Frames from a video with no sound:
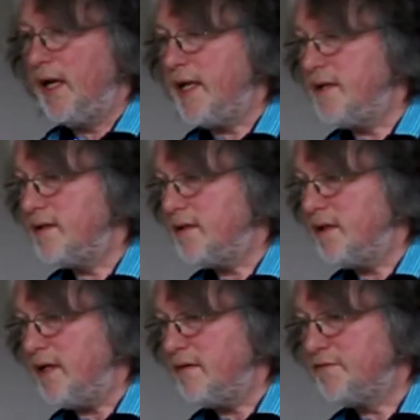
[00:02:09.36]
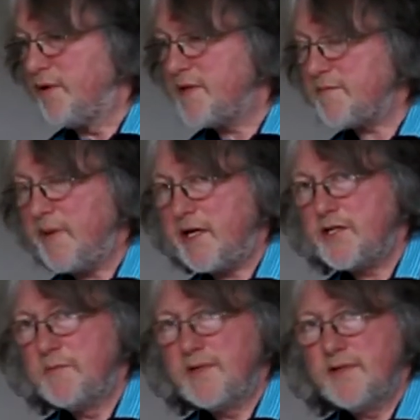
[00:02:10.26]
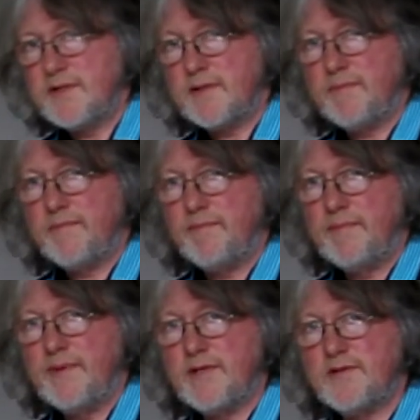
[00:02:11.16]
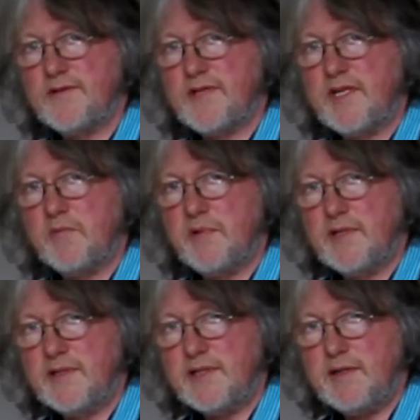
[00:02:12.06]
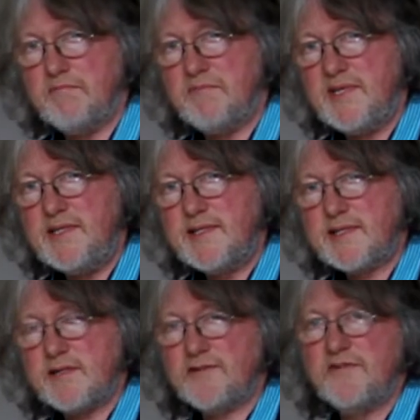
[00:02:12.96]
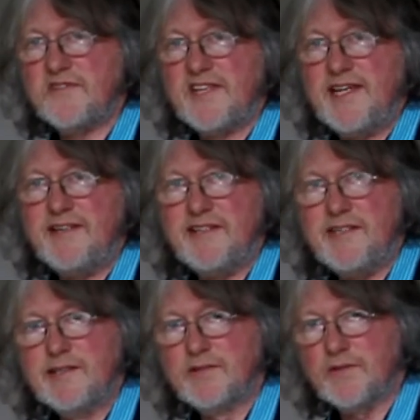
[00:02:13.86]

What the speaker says: In forest management, sustainability means sustained yield